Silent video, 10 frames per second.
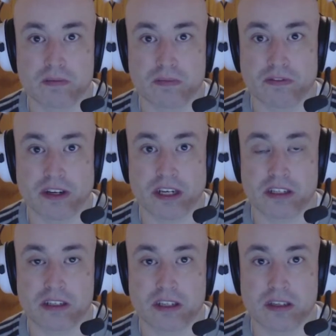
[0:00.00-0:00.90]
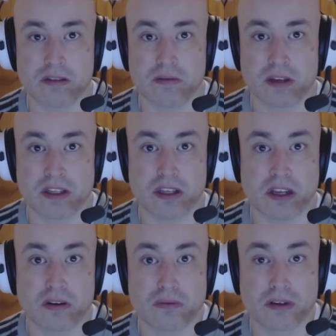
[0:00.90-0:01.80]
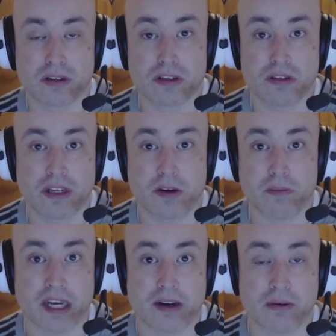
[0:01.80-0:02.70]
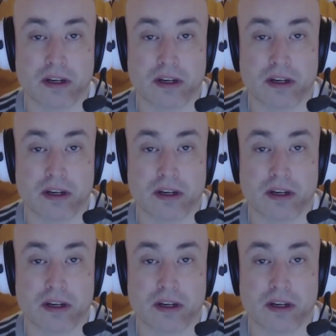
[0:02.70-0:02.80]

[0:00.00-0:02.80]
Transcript: financially in the long run could help me out.